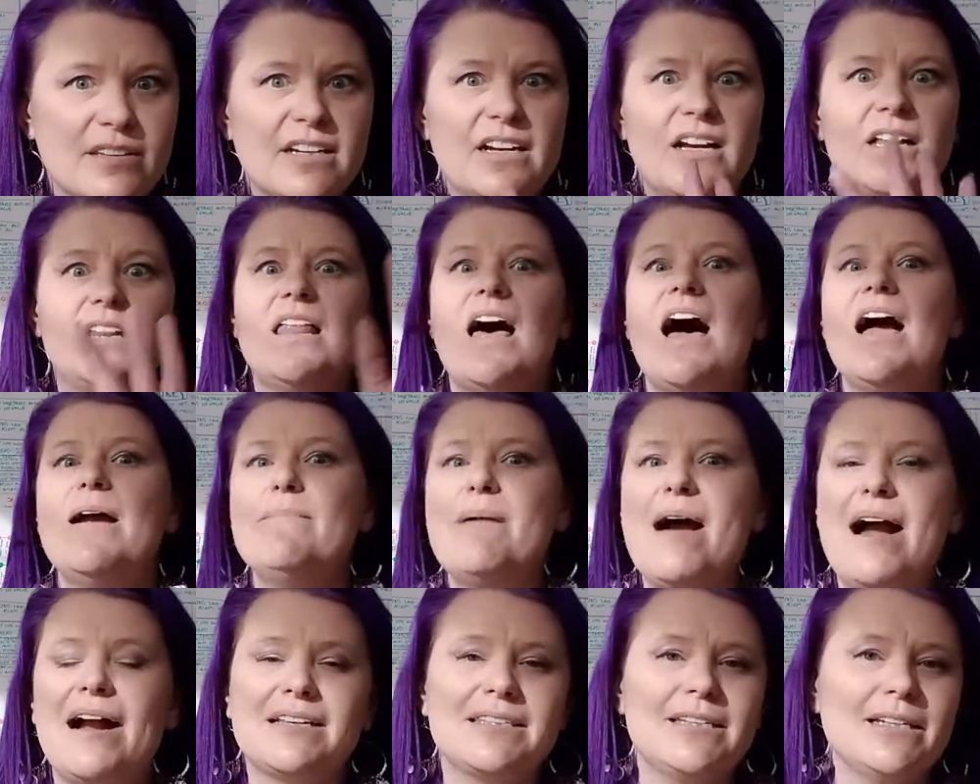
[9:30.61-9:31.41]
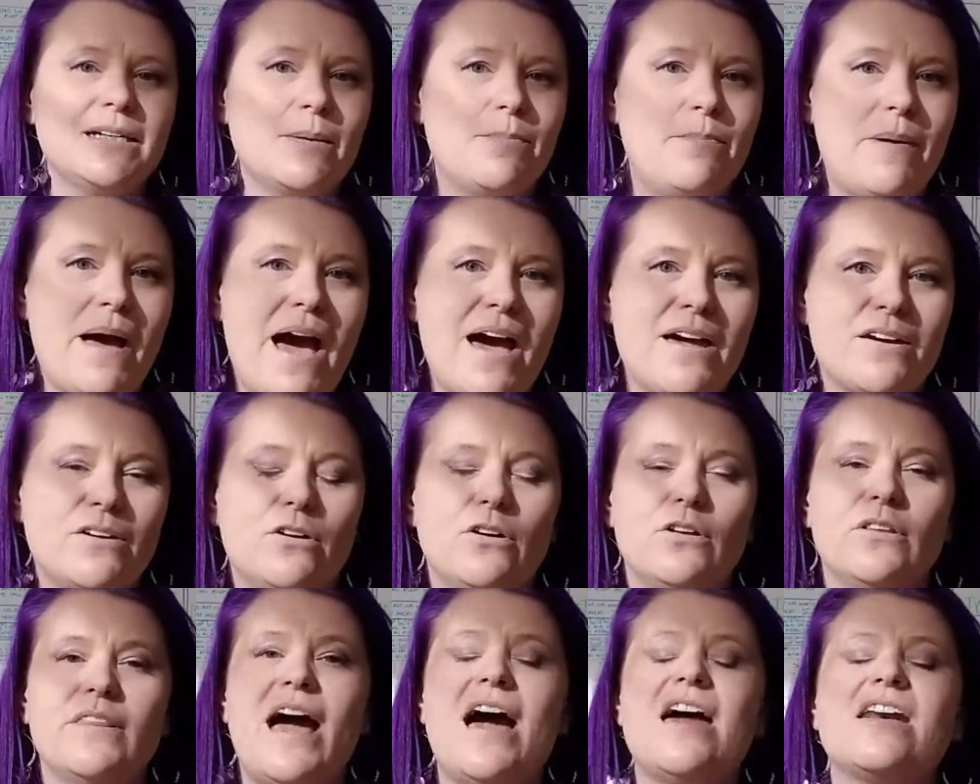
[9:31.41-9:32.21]
the climactic
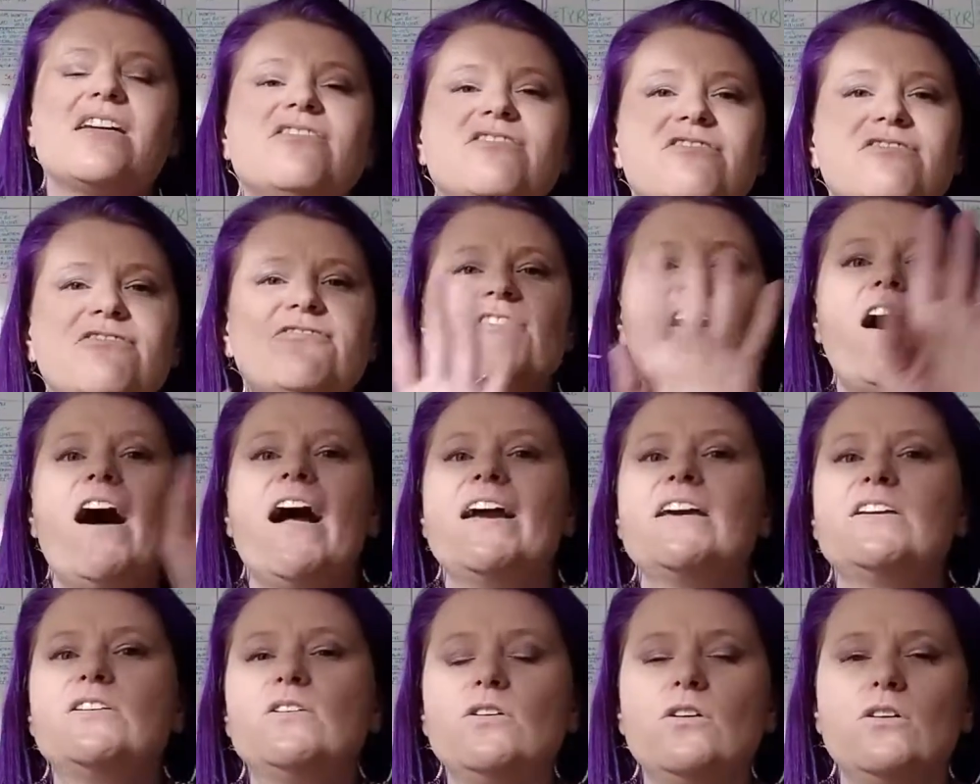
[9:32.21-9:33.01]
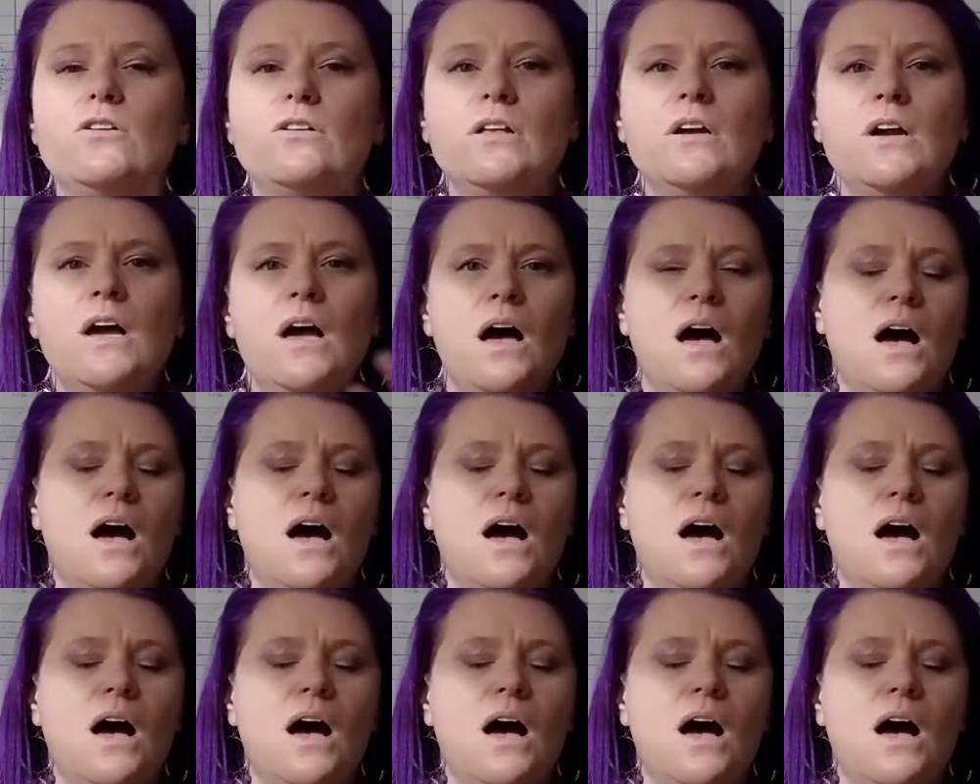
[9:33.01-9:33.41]
battle, that final